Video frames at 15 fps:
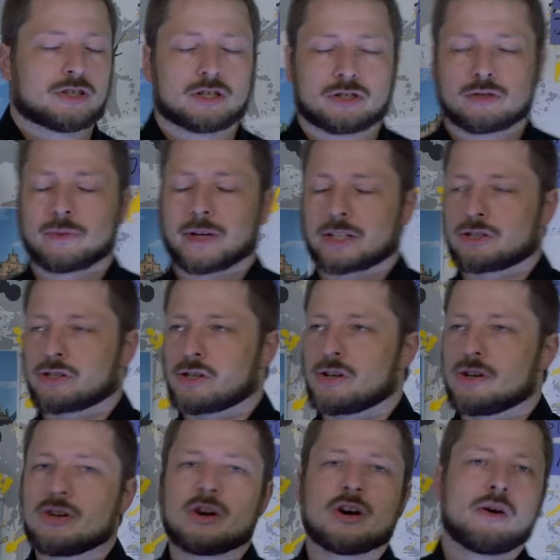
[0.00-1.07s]
just to make sure
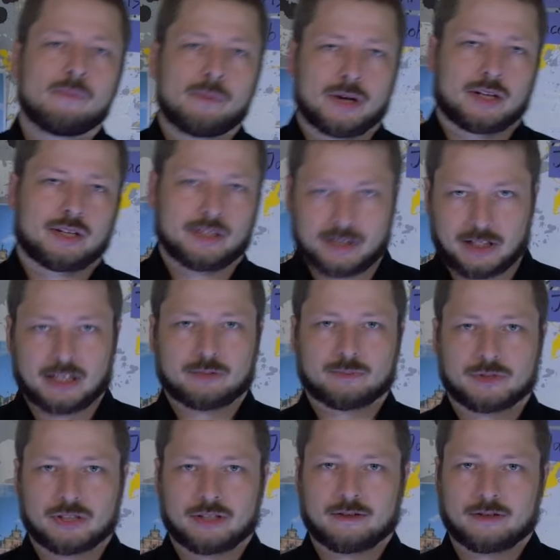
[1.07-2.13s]
nobody takes
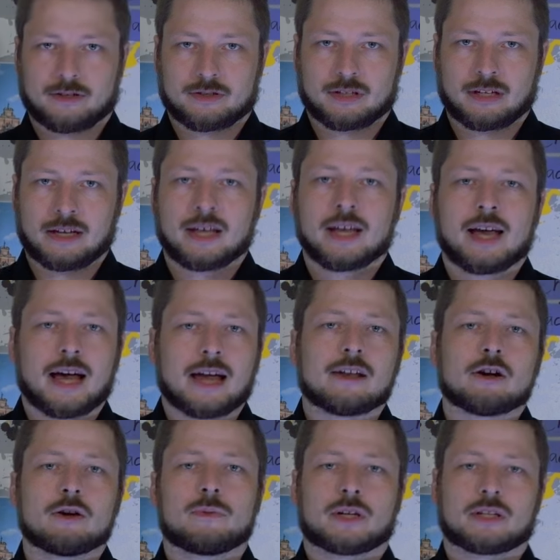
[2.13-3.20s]
me seriously, and
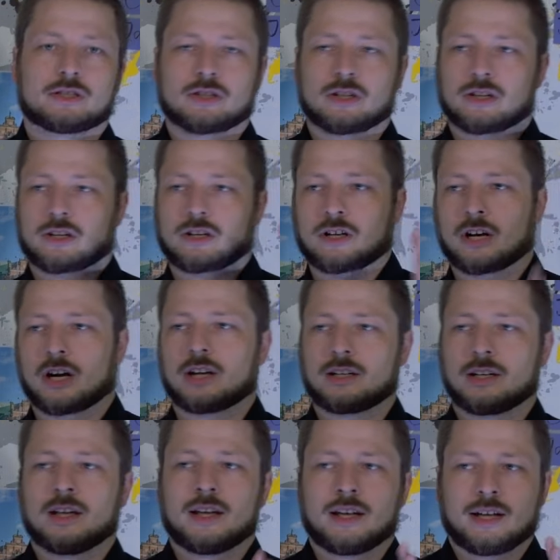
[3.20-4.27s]
nobody's going to
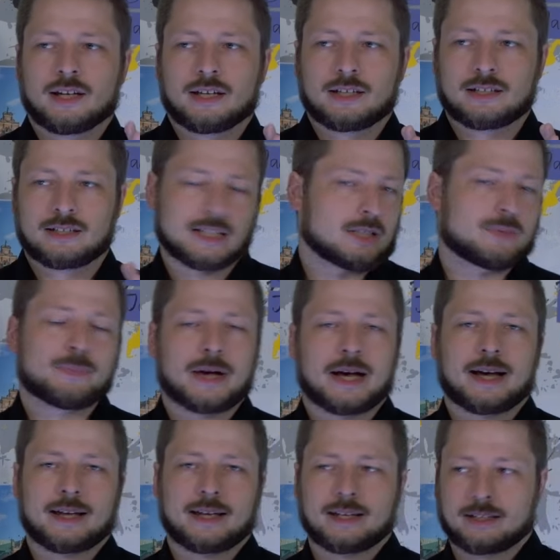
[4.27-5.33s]
cut this
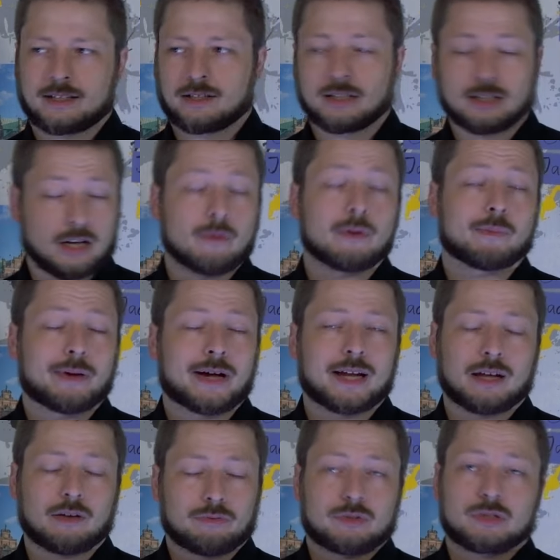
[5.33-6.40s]
part, the coming part
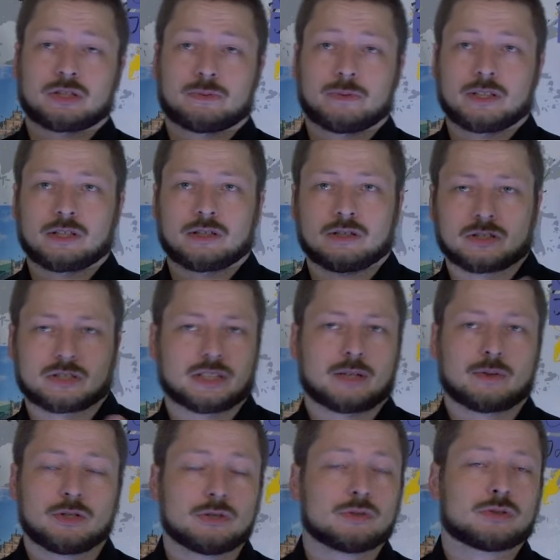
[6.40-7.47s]
of this video,
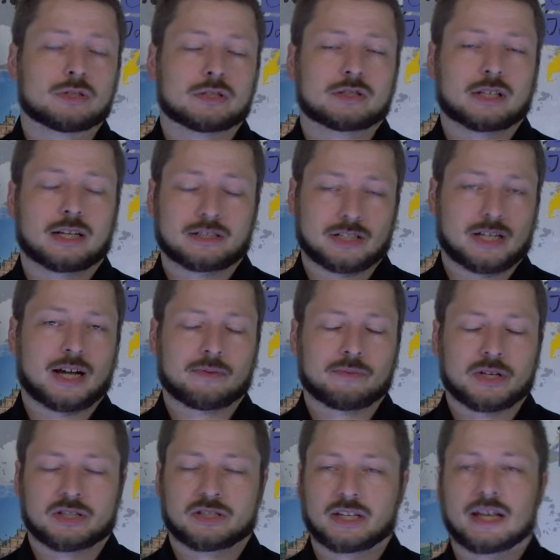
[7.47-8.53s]
and use this as an
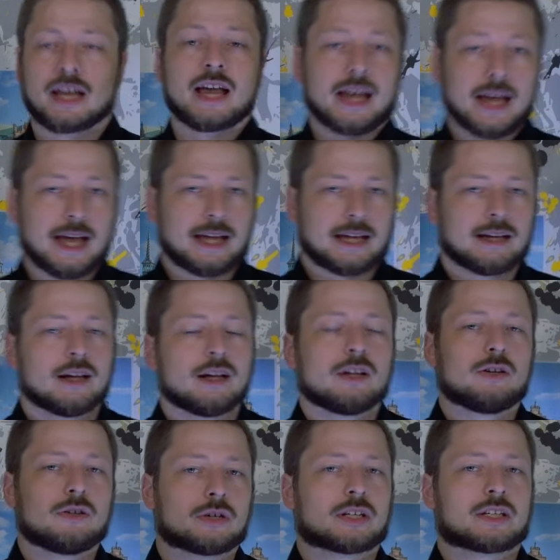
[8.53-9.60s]
argument and say, hey,
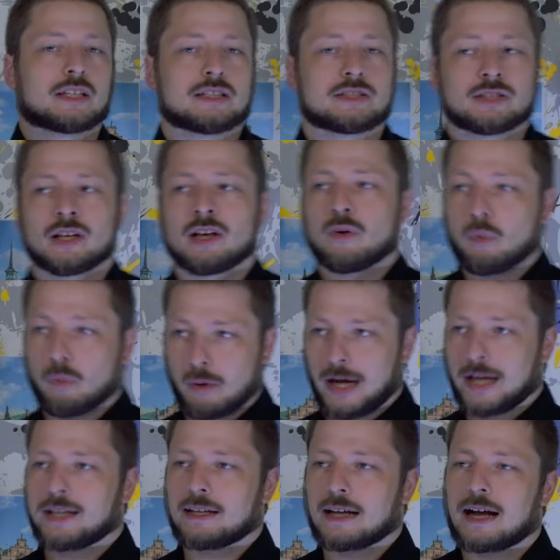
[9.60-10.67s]
look at this
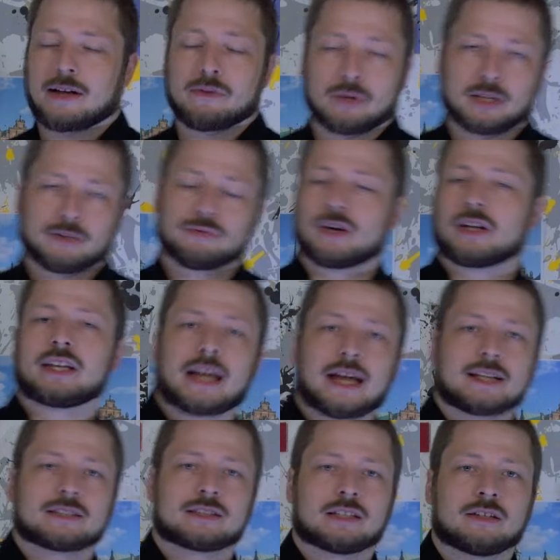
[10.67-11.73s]
white guy with a funny
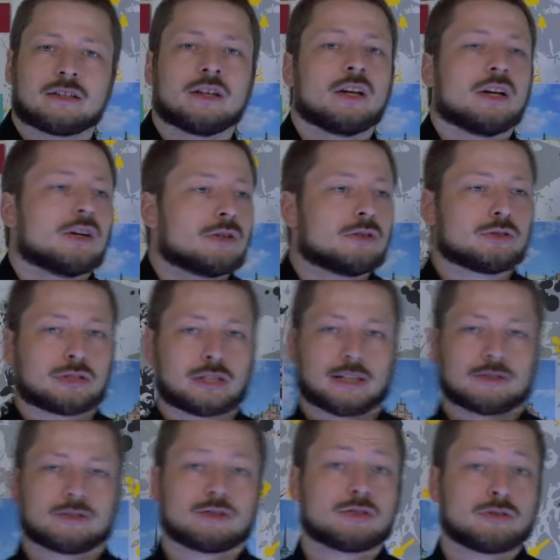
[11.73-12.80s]
accent who
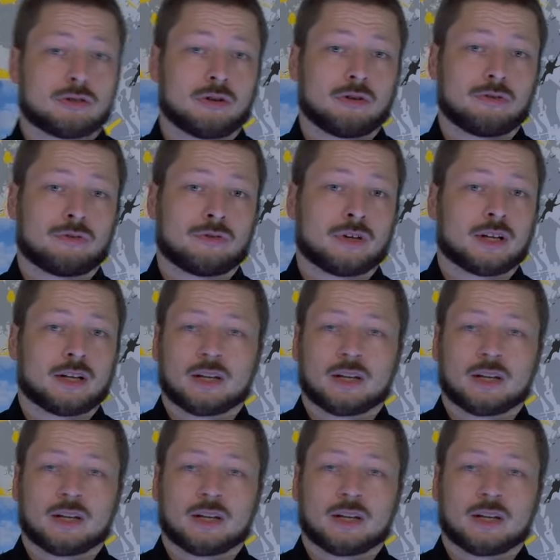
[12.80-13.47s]
tells the truth.